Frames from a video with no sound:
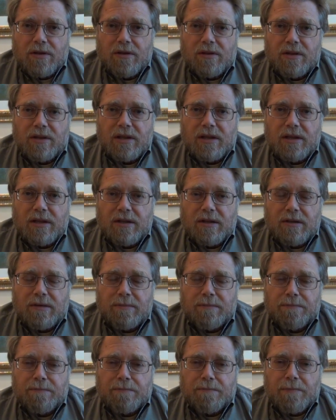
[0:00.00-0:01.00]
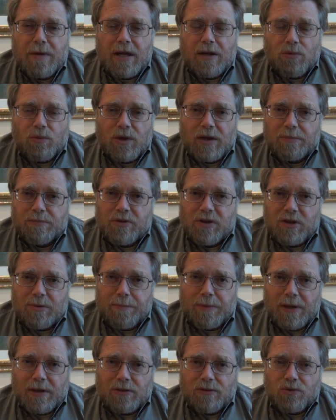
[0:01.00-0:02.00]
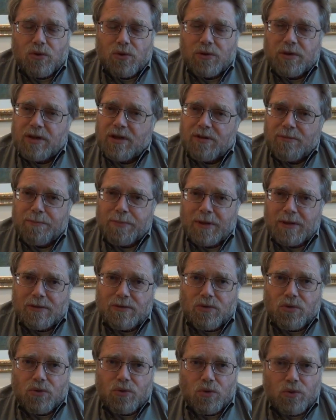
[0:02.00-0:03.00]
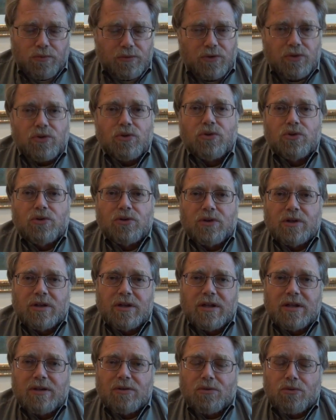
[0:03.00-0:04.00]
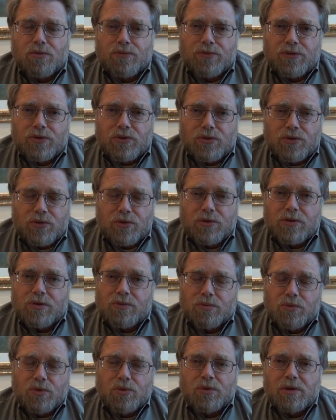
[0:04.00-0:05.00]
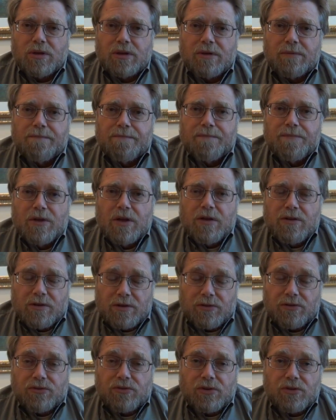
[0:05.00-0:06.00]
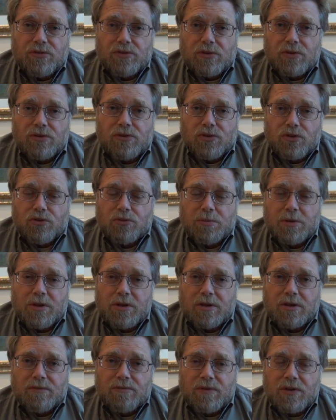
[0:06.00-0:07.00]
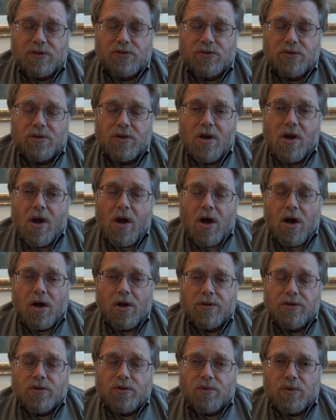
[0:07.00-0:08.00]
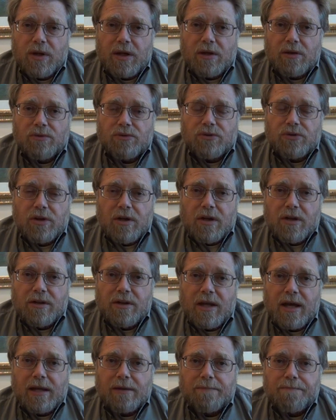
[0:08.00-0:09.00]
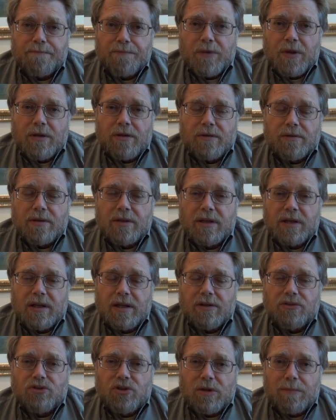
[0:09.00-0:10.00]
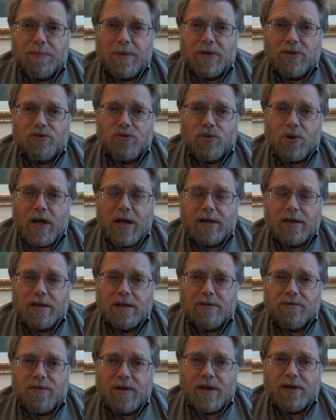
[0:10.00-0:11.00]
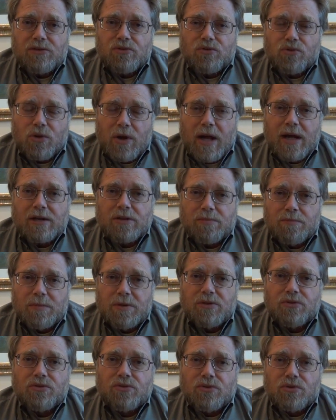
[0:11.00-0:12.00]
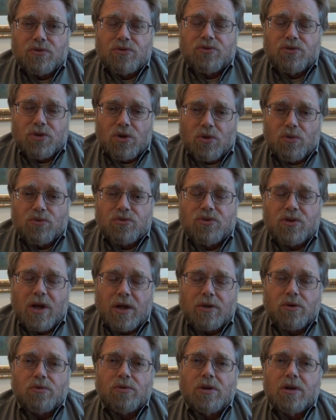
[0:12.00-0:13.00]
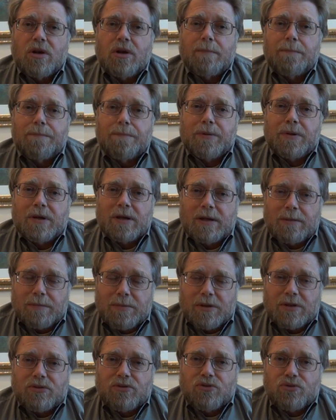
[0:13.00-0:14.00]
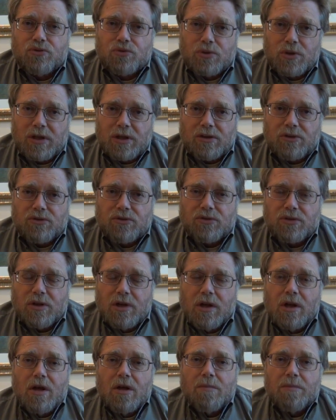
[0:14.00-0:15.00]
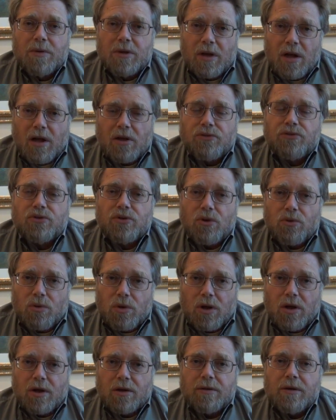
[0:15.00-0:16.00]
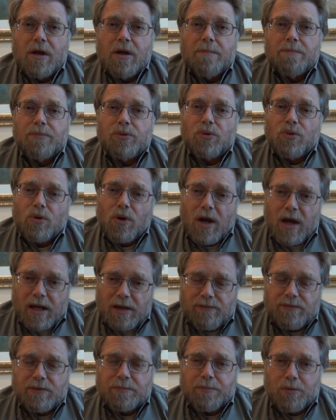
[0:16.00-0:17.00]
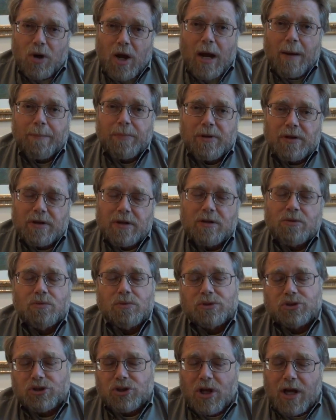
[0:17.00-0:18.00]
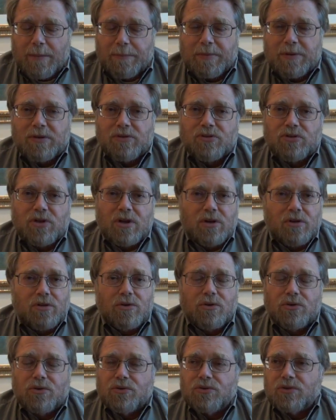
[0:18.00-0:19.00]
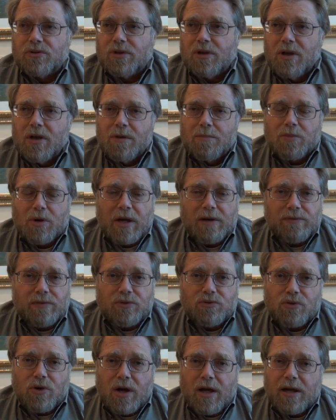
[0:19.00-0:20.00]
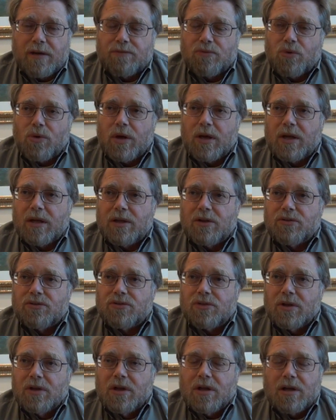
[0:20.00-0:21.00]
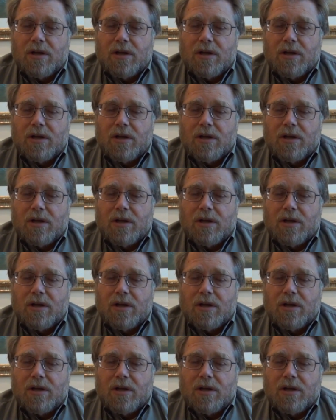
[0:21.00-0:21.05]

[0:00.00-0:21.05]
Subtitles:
the matter went up to the appellate court, and the appellate court overturned, and they overturned the ruling, the conviction, on the grounds that the GPS tracking device tracked Mr. Jones not only on public streets, but also on private property, in other words, shopping centers, private driveways,